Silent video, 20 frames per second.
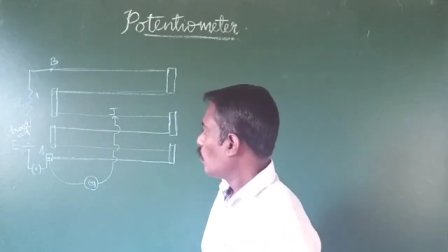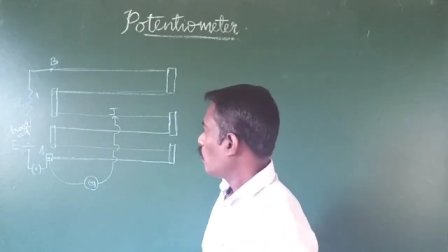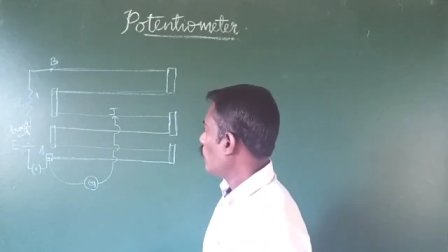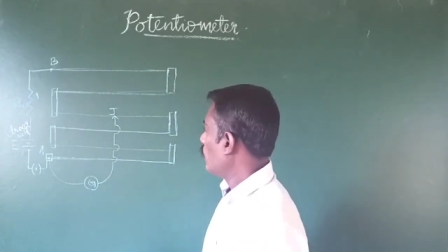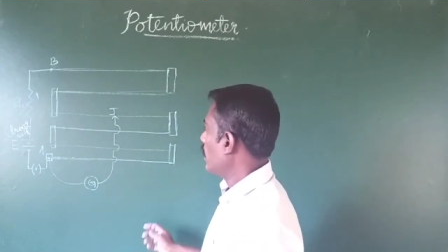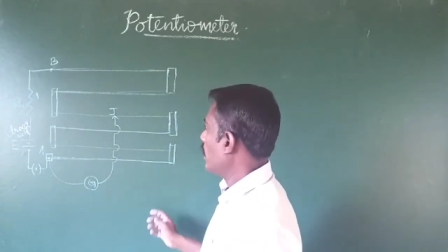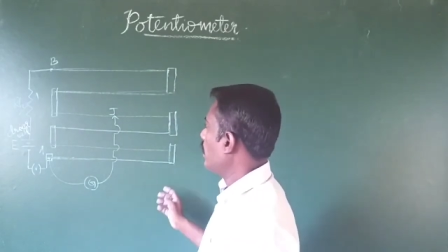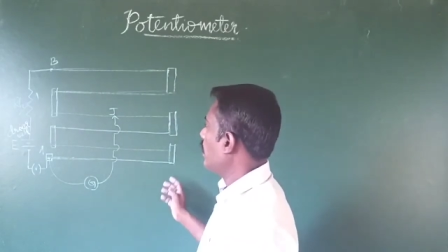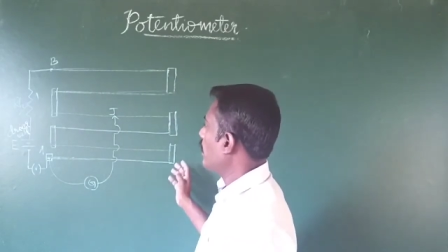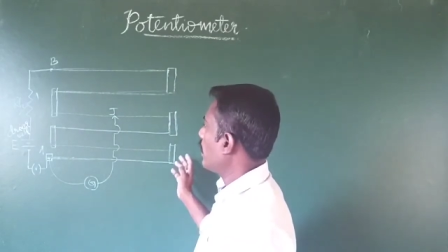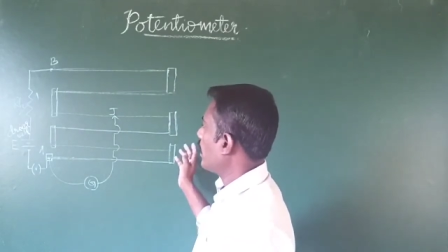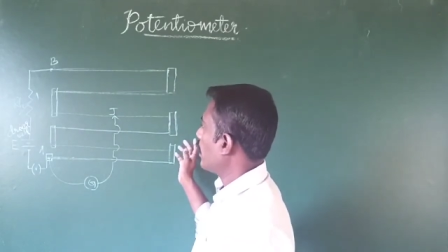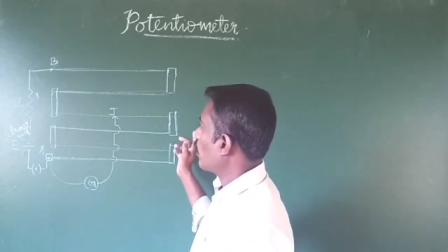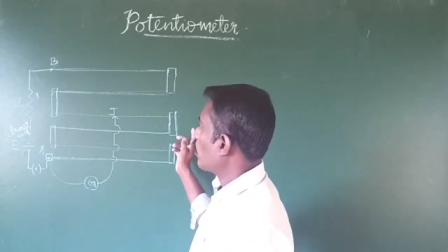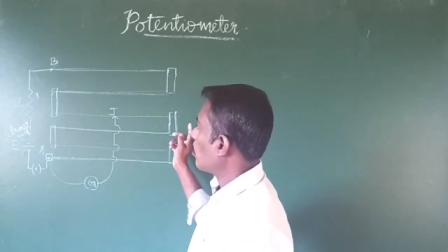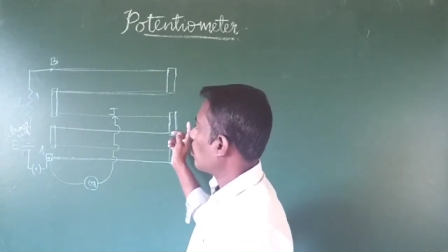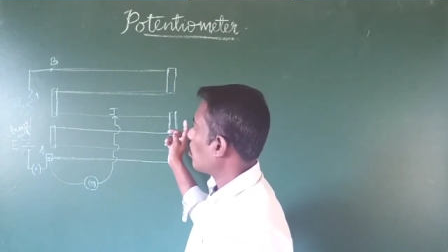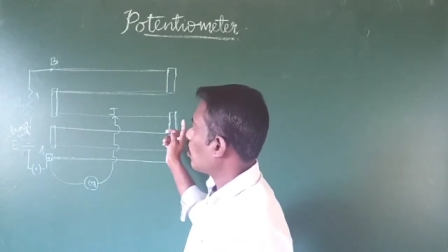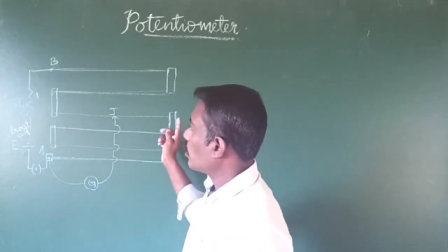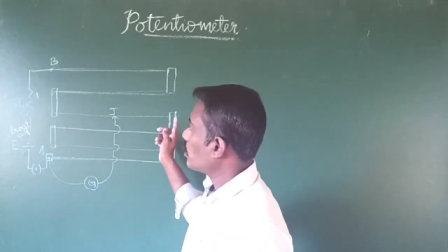when
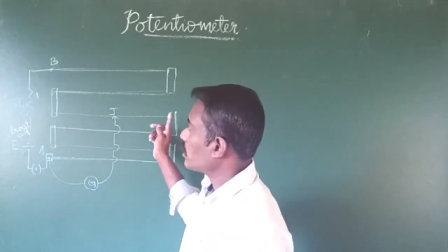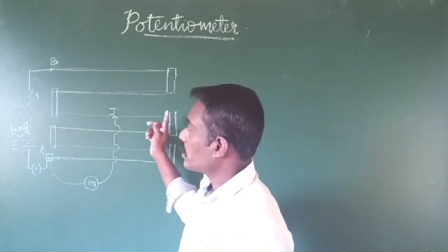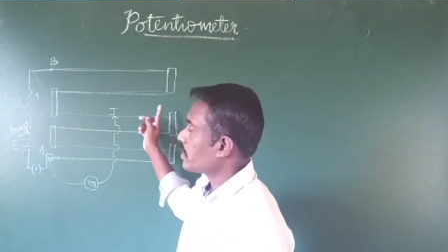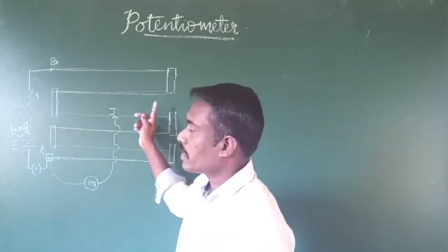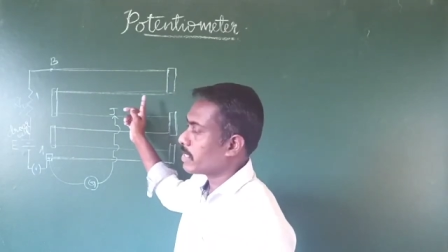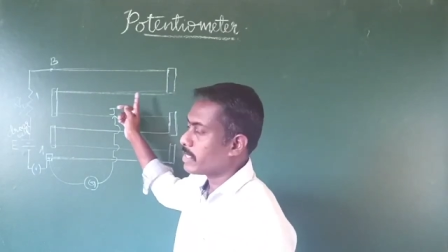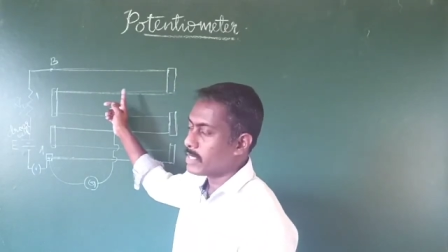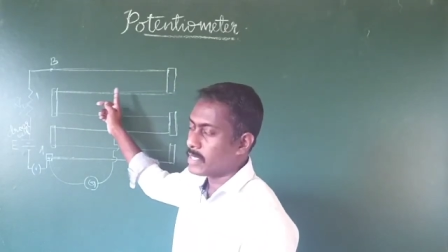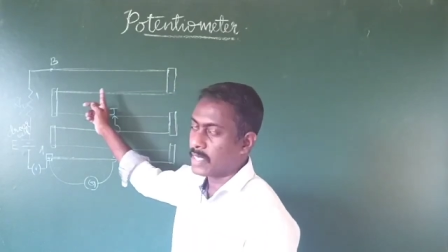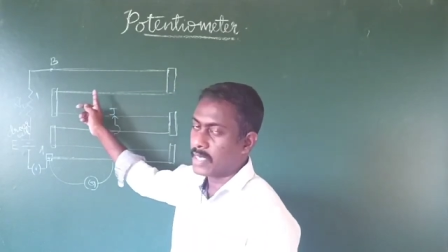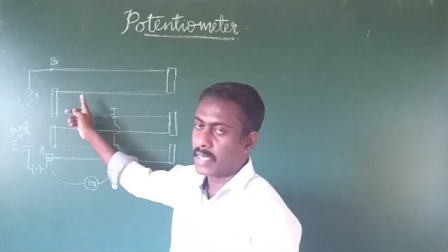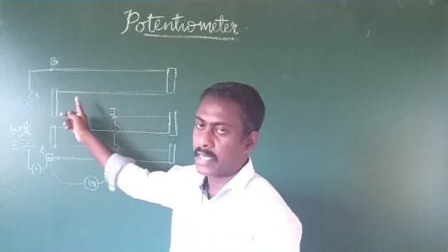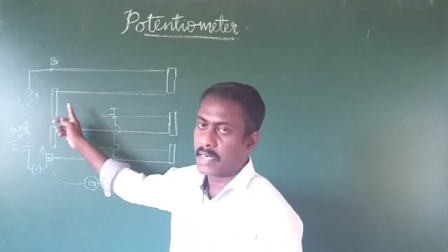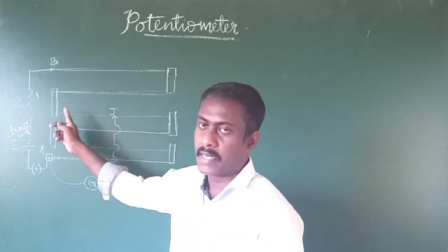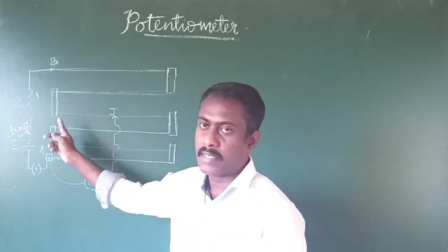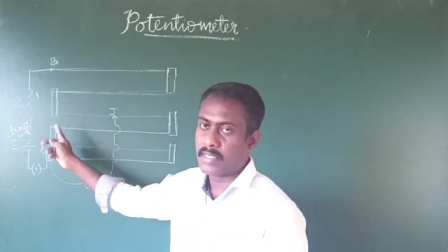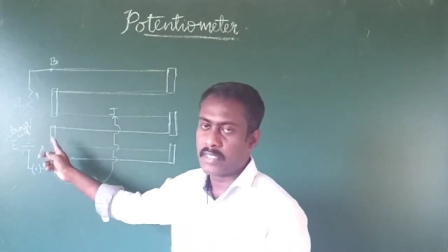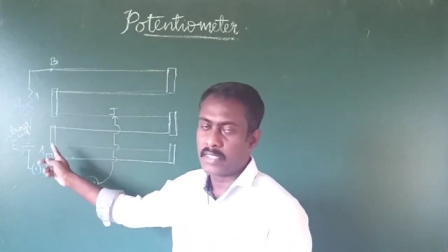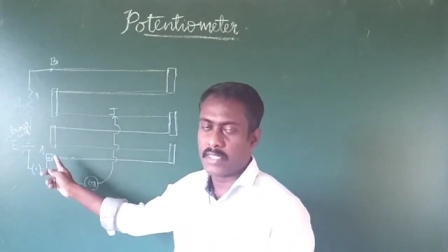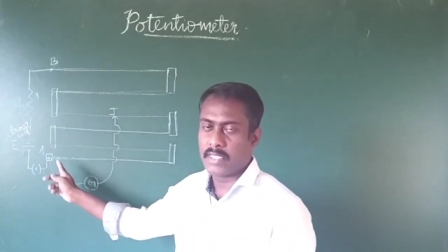a constant
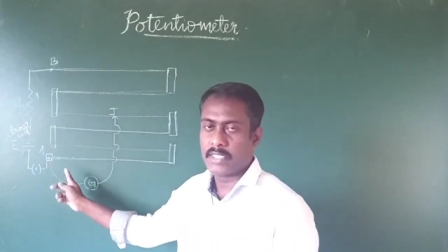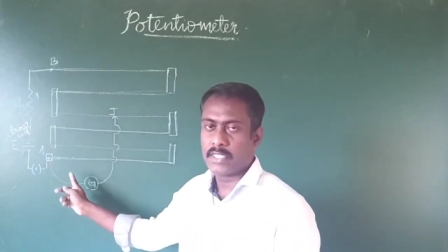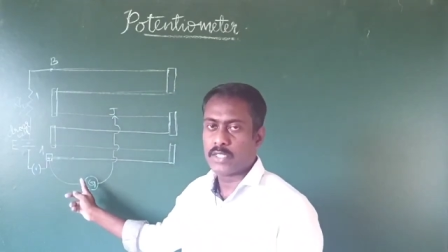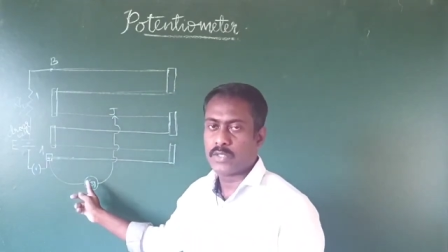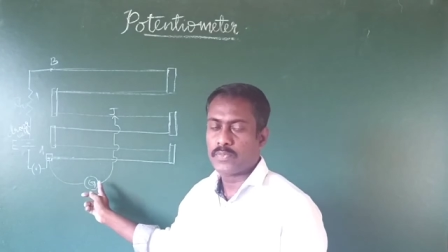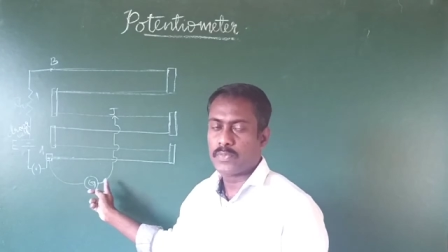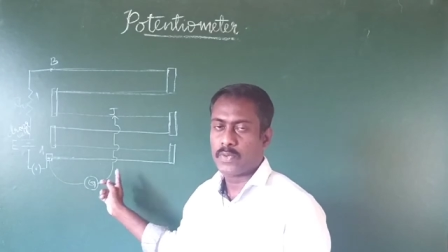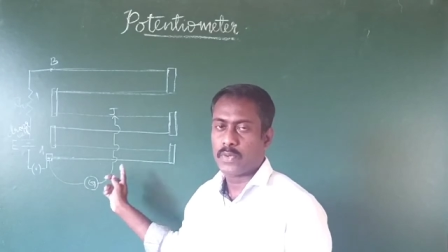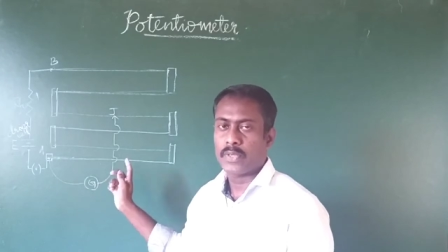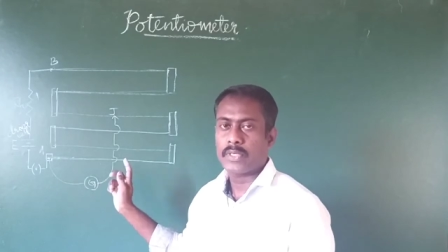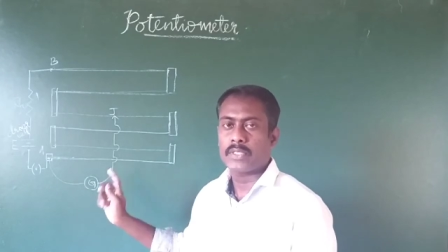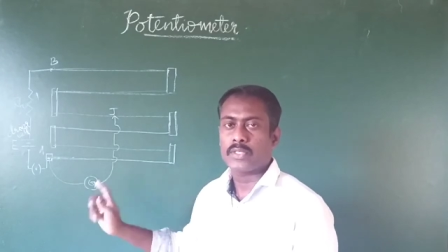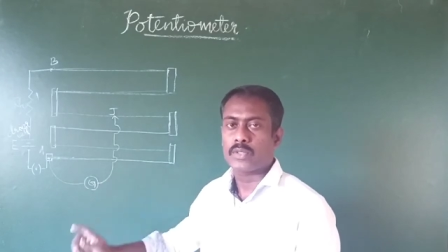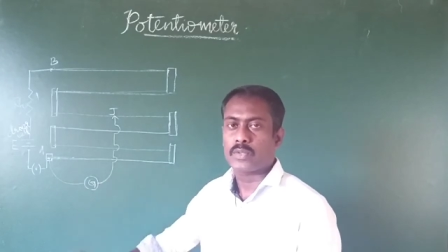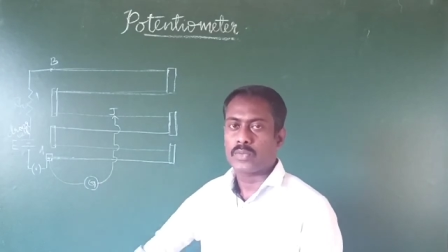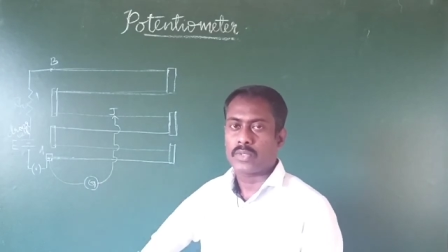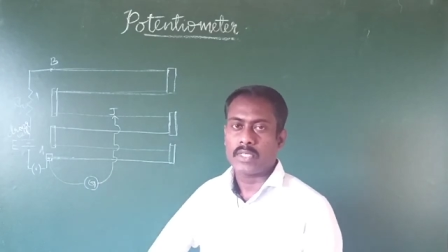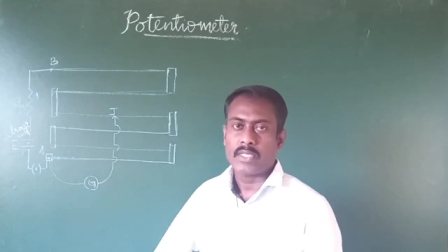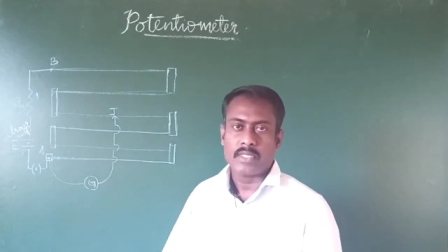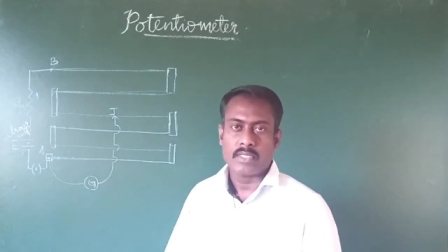current is flowing
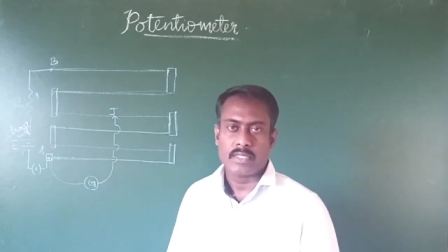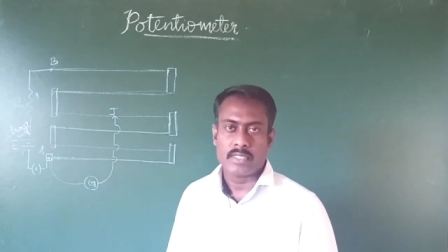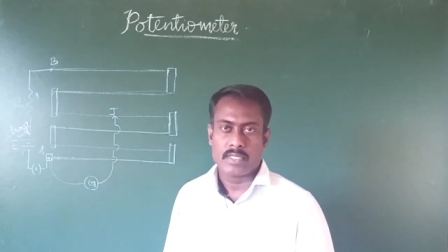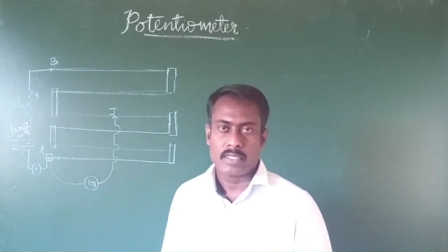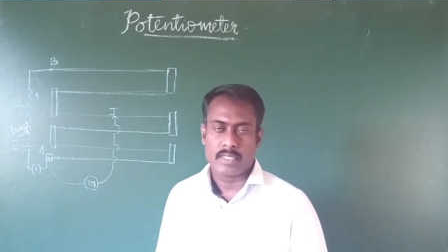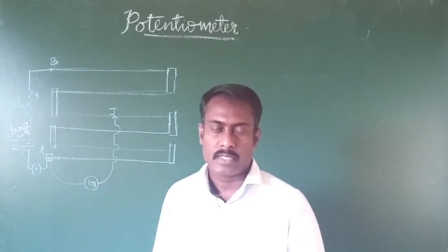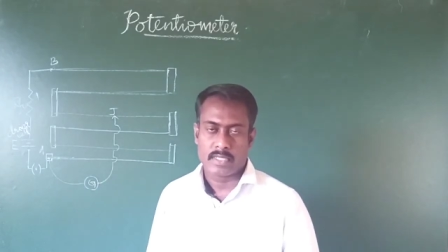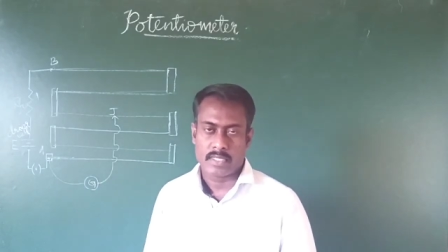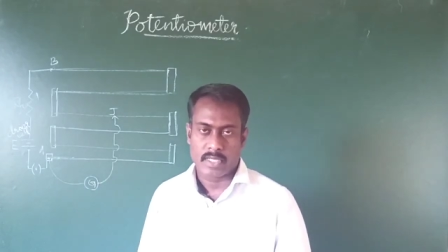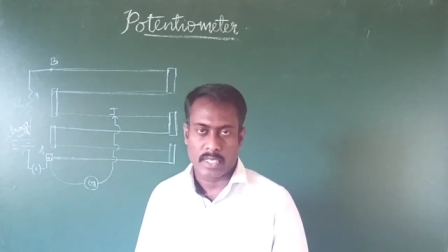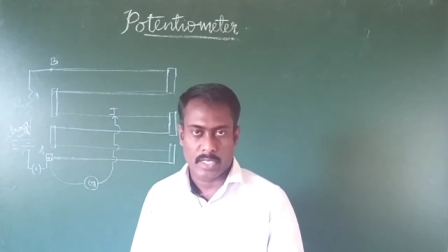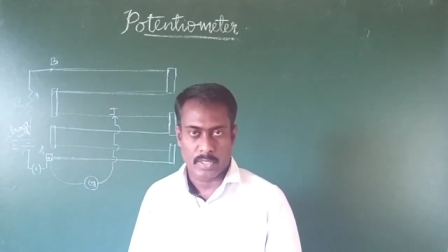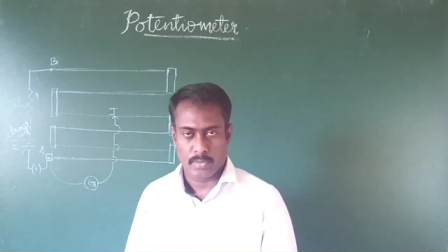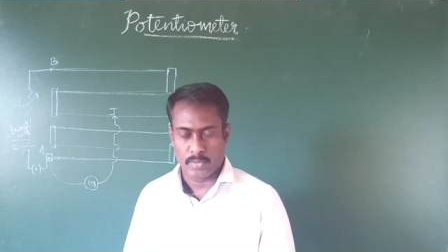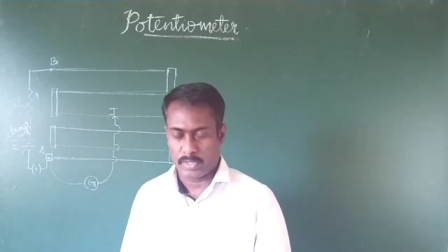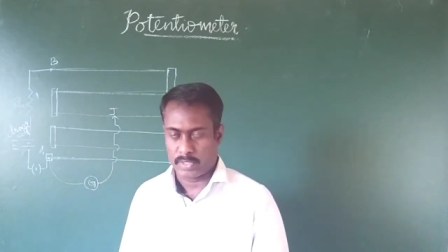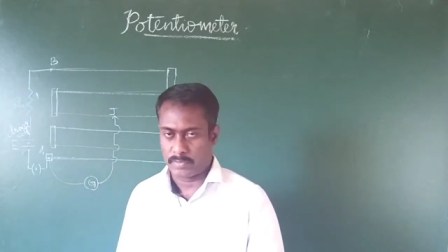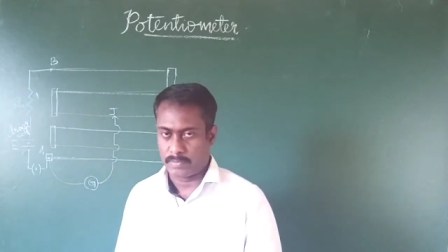through the circuit.